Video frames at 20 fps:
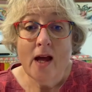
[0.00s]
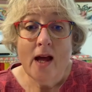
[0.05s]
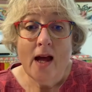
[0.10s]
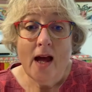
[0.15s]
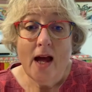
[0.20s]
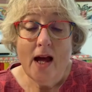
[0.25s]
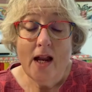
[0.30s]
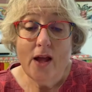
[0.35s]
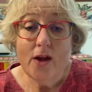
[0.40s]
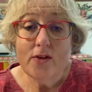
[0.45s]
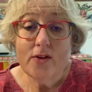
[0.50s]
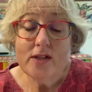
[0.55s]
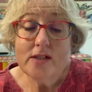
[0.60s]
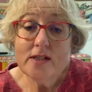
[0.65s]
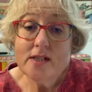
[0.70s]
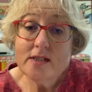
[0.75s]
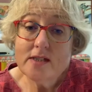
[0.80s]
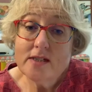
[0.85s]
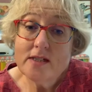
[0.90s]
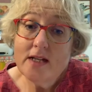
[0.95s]
Hello, this
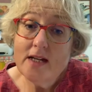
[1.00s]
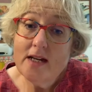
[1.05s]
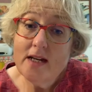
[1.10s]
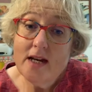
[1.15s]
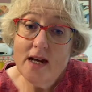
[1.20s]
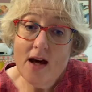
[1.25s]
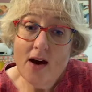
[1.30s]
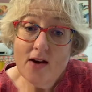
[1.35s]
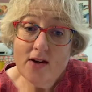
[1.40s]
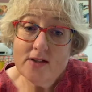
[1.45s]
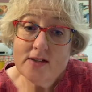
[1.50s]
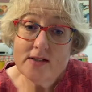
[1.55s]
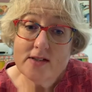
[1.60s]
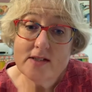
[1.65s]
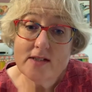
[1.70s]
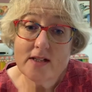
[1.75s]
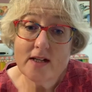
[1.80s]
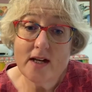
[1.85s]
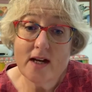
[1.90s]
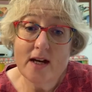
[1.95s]
is the last
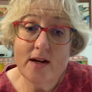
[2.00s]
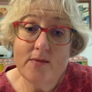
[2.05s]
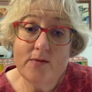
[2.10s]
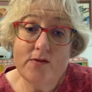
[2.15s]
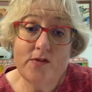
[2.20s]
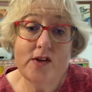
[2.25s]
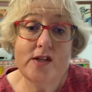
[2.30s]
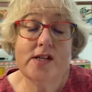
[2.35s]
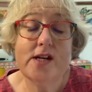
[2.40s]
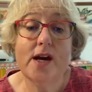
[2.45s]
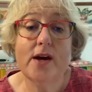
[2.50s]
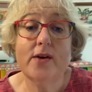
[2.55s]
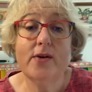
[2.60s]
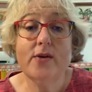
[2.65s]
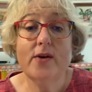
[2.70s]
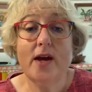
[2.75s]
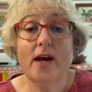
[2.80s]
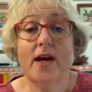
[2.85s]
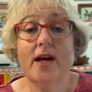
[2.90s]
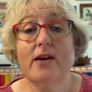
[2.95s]
video
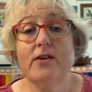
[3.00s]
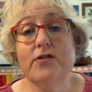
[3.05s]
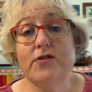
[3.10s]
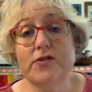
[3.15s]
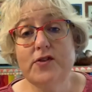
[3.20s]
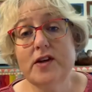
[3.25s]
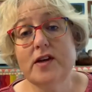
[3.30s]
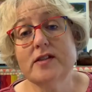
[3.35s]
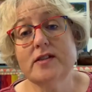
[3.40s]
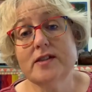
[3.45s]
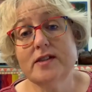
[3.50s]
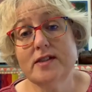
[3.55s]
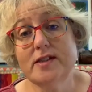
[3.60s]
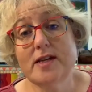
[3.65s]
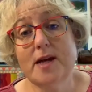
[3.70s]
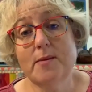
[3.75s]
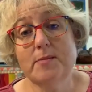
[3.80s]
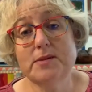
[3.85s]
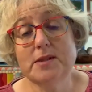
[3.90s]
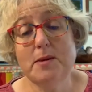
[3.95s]
in First
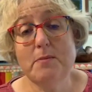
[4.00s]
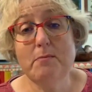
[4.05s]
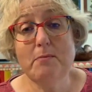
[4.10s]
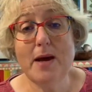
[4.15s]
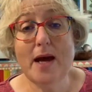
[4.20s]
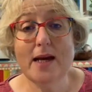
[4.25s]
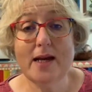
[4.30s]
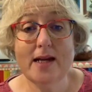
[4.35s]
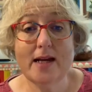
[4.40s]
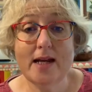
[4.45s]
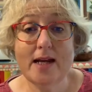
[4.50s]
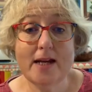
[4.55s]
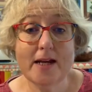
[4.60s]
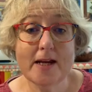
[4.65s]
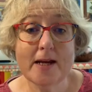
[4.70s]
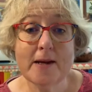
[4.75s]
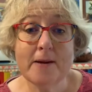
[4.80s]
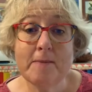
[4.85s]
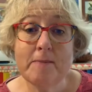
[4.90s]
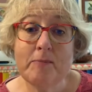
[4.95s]
Steps in Pen and Ink,
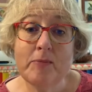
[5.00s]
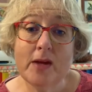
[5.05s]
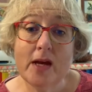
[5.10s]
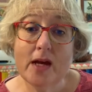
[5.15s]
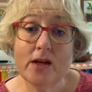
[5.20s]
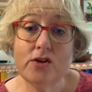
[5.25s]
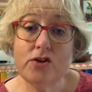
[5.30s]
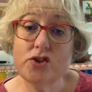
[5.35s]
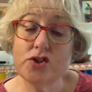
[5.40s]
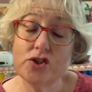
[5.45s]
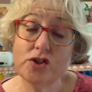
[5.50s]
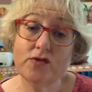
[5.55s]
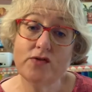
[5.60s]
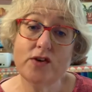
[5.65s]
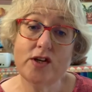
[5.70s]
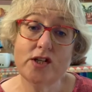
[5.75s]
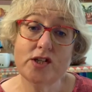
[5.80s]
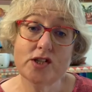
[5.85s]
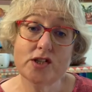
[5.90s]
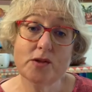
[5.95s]
and you should have
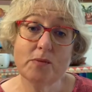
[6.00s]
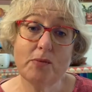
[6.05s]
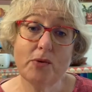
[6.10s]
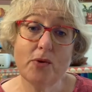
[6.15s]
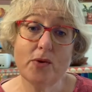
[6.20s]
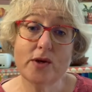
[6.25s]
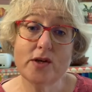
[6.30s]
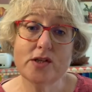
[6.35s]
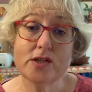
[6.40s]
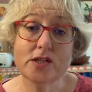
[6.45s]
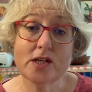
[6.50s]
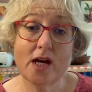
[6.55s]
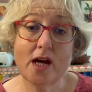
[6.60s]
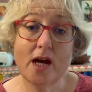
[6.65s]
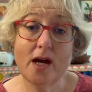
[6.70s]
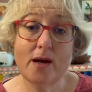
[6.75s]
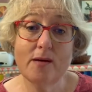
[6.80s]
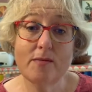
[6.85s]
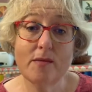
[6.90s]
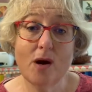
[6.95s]
reached the point
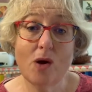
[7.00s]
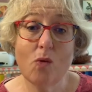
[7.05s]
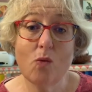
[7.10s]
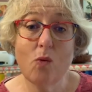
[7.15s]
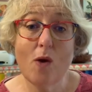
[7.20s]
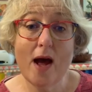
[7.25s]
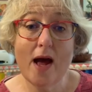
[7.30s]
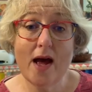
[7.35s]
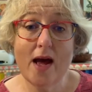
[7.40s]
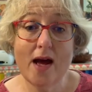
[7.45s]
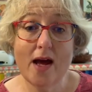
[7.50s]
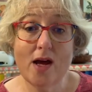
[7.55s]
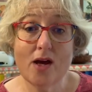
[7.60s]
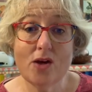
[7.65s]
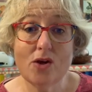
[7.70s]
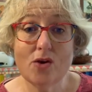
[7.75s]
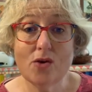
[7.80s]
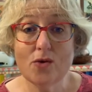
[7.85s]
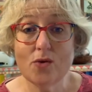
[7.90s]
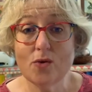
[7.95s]
where
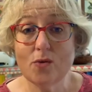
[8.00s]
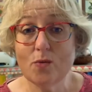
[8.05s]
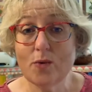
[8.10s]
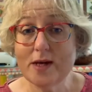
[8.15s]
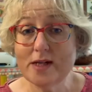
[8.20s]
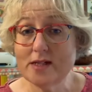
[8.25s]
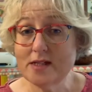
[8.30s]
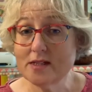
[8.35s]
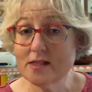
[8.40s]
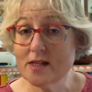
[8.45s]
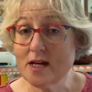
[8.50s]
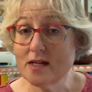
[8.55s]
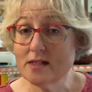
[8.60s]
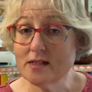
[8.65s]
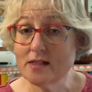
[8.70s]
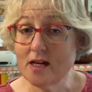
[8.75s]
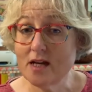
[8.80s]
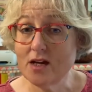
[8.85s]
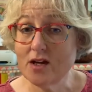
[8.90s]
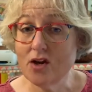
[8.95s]
we're
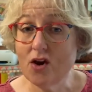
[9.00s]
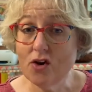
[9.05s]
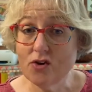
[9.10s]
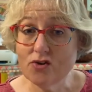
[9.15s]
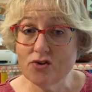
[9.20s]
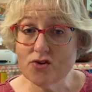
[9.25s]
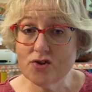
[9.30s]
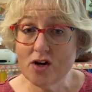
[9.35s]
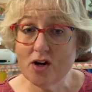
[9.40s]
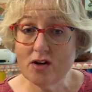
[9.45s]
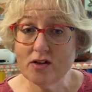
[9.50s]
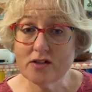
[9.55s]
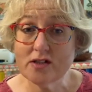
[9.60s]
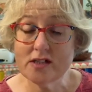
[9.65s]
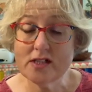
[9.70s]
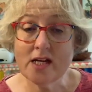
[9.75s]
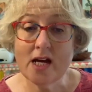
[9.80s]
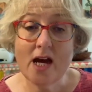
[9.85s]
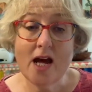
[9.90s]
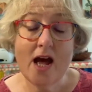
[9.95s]
discussing contrast
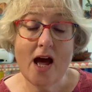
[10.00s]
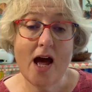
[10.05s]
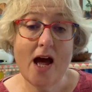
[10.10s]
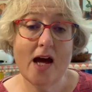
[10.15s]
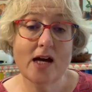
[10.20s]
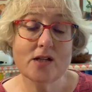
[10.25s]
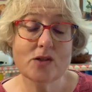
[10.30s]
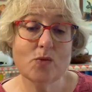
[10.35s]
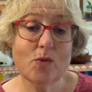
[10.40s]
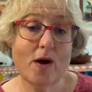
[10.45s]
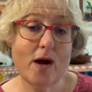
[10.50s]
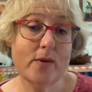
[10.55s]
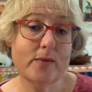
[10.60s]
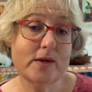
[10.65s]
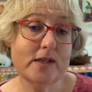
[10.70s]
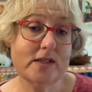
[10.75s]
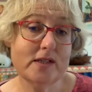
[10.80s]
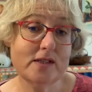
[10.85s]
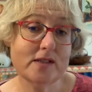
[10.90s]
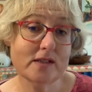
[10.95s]
and where we're
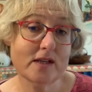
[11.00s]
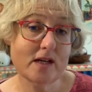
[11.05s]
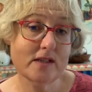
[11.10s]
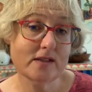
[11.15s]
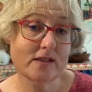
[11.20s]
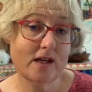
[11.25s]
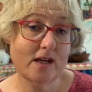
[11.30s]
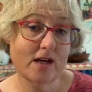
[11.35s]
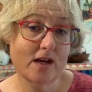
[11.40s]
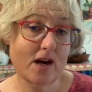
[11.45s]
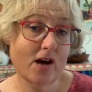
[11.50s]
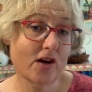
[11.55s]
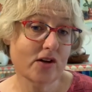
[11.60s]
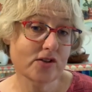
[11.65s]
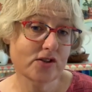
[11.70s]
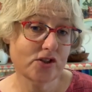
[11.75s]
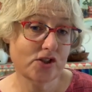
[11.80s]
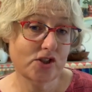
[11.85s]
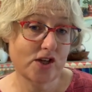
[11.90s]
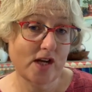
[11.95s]
discussing cast
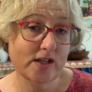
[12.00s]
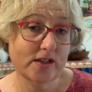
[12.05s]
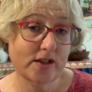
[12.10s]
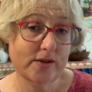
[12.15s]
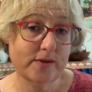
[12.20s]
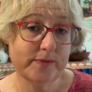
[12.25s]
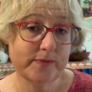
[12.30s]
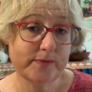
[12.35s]
shadow.